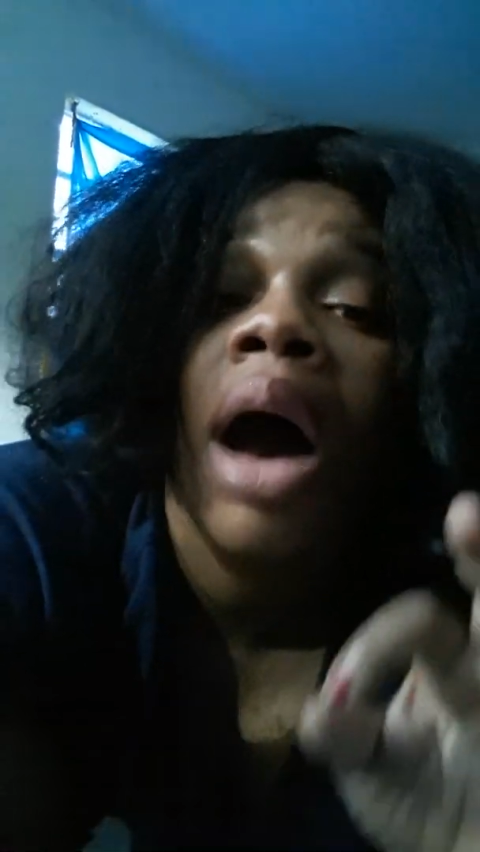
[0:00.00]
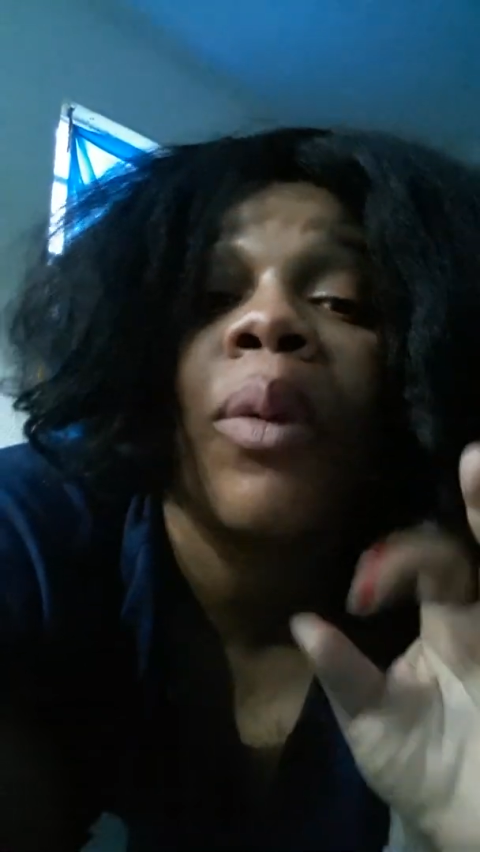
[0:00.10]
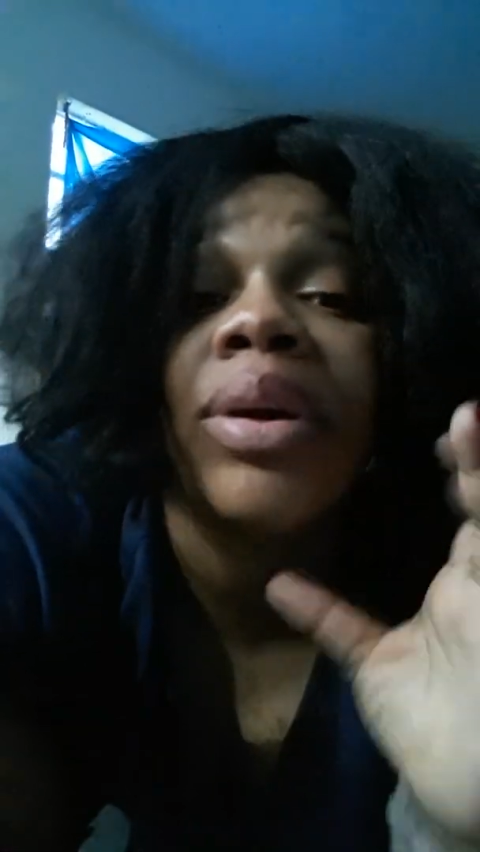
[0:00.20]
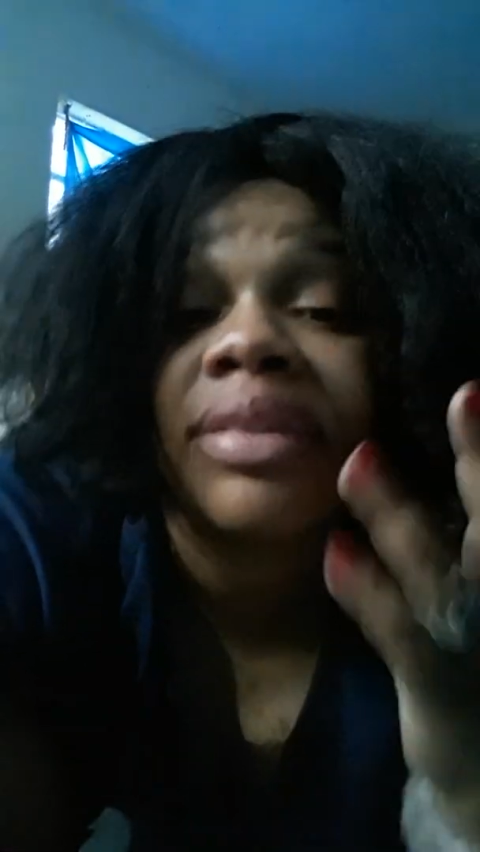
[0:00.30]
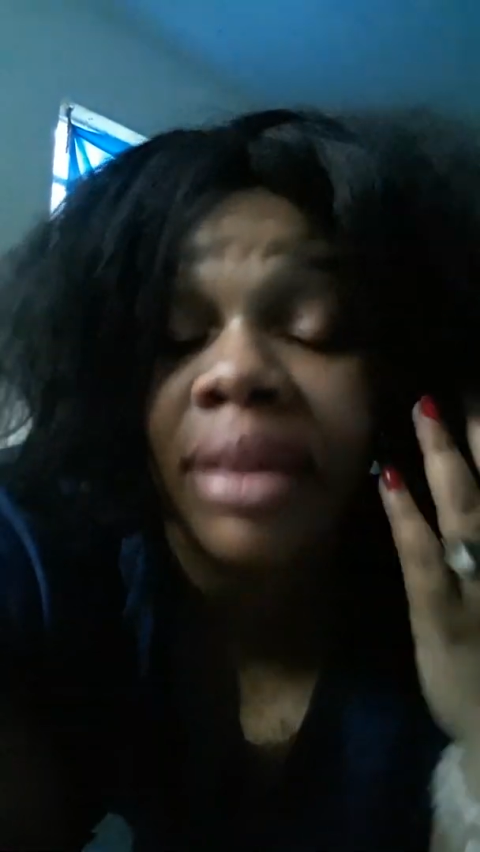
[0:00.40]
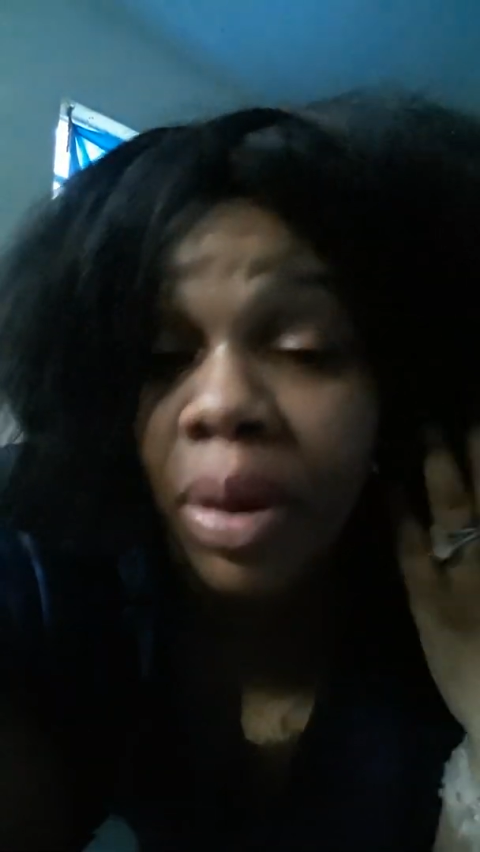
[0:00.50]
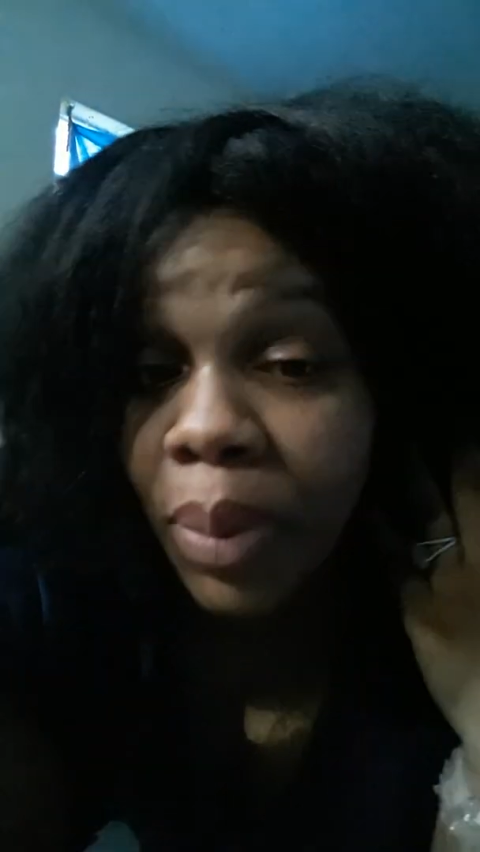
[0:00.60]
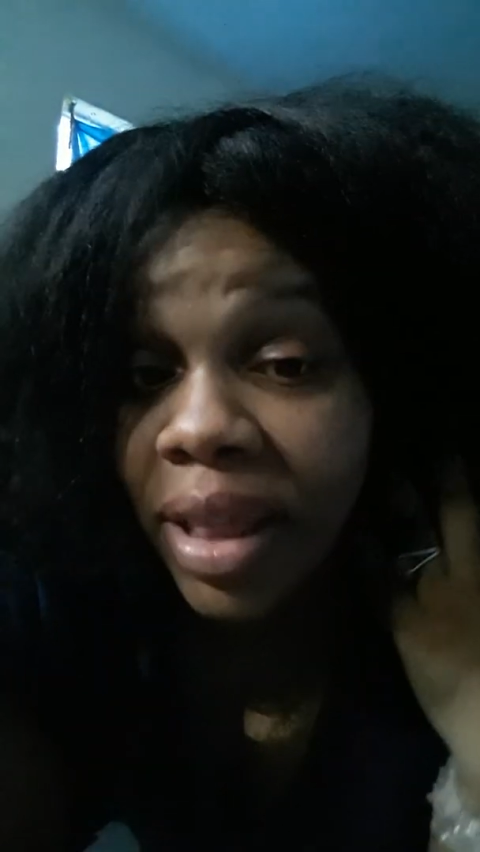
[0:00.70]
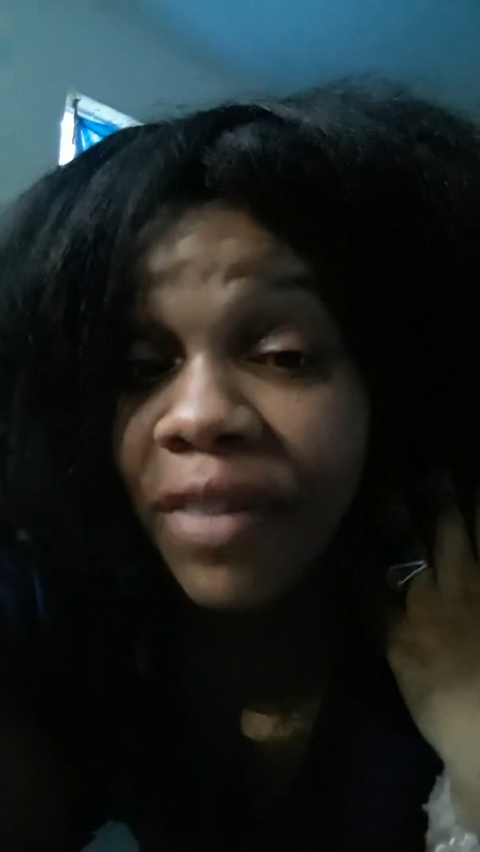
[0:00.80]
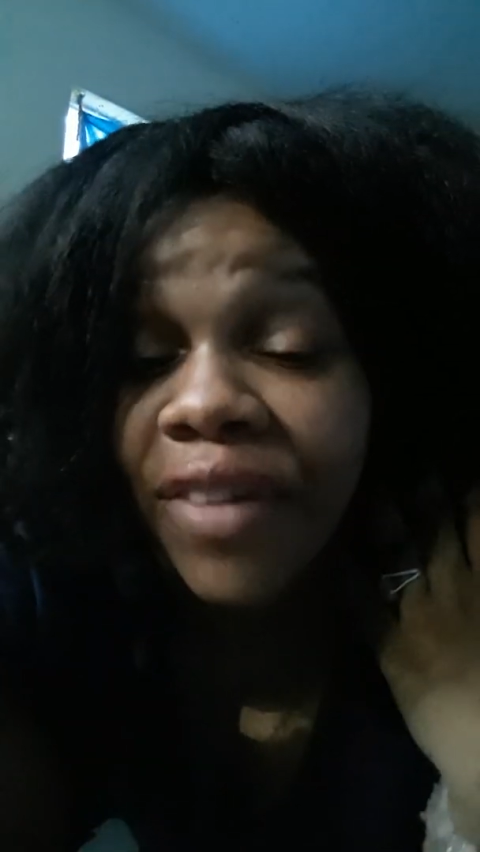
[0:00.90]
We took
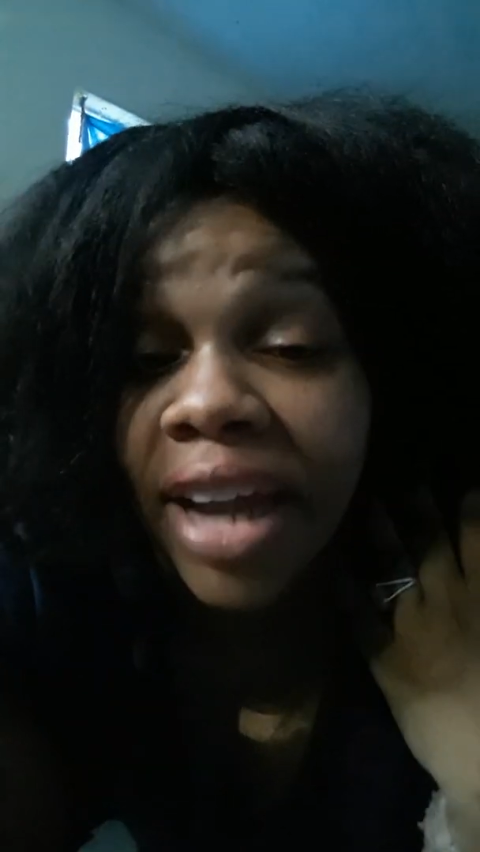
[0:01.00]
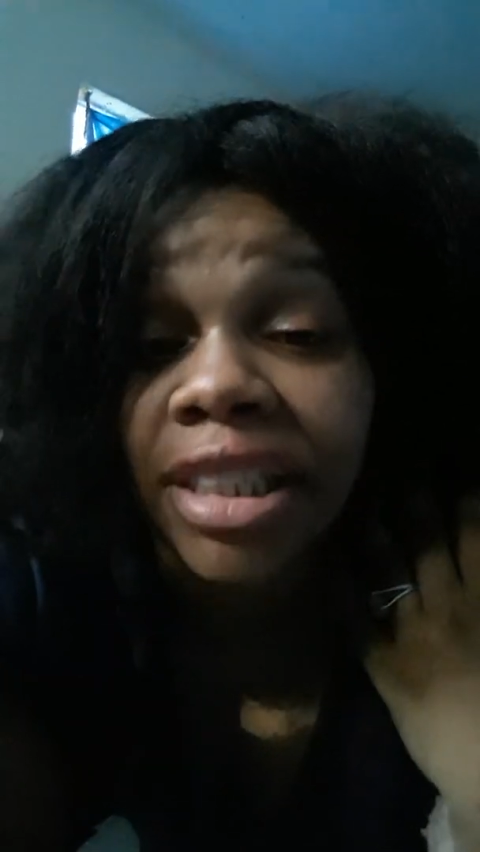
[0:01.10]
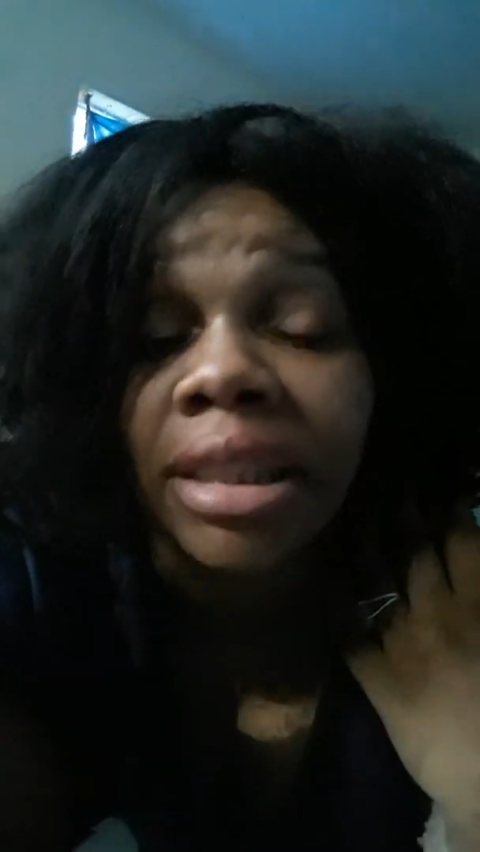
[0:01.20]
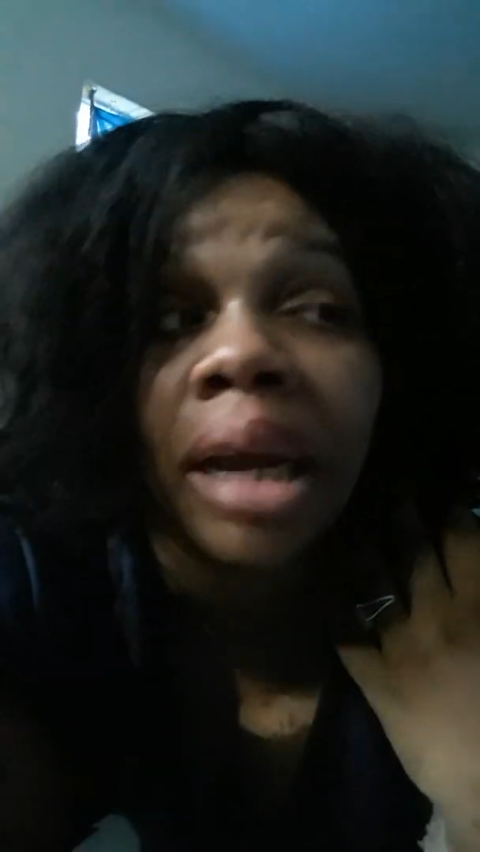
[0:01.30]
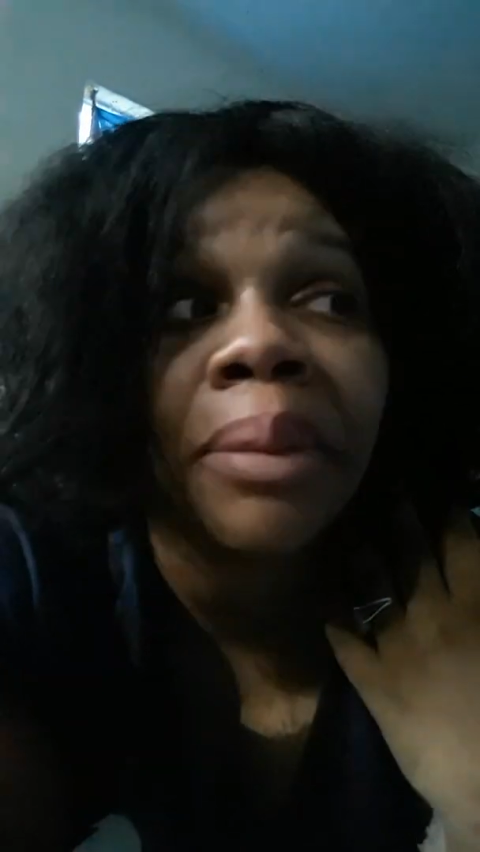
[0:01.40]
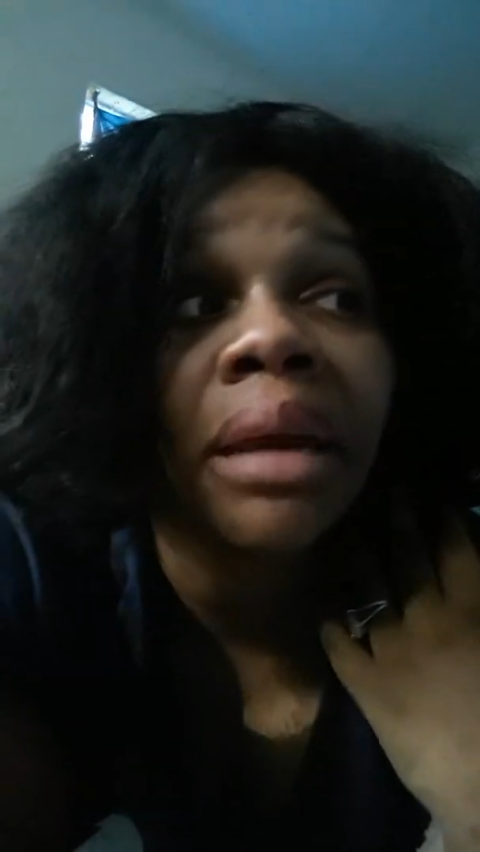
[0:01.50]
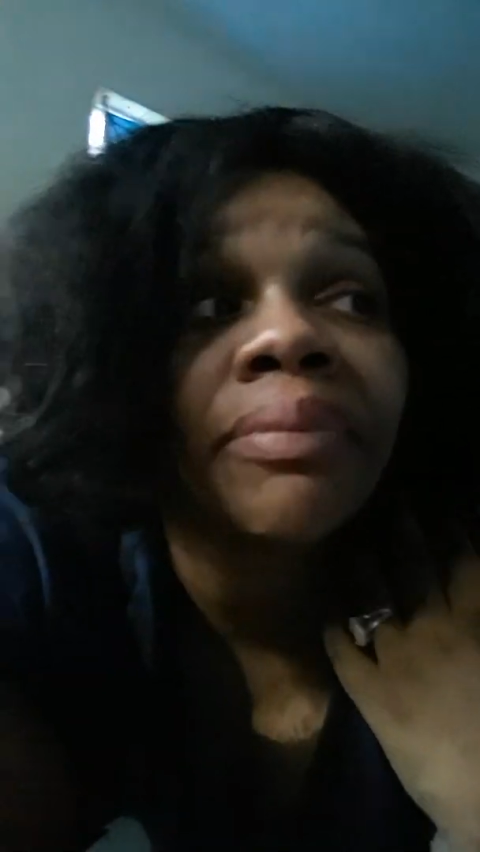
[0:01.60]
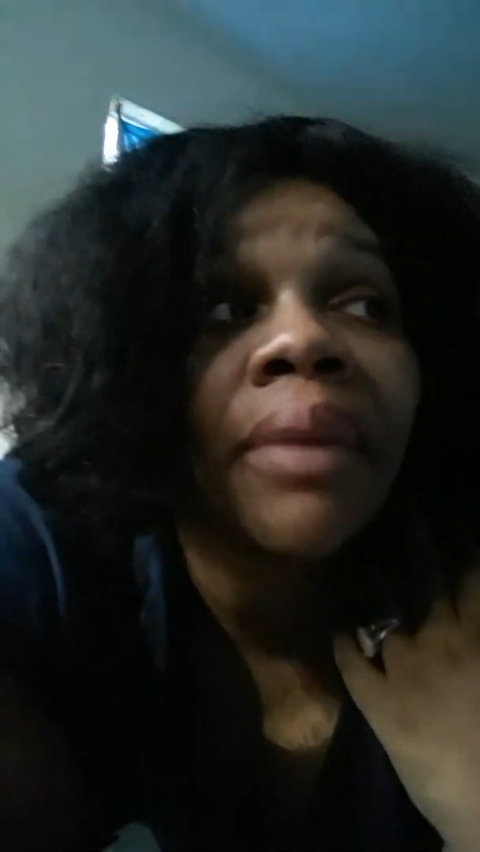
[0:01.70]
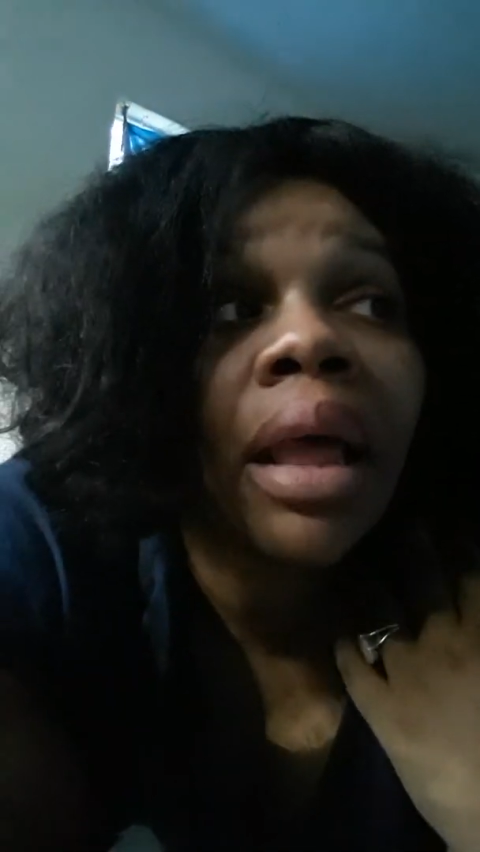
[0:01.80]
away the fat shaming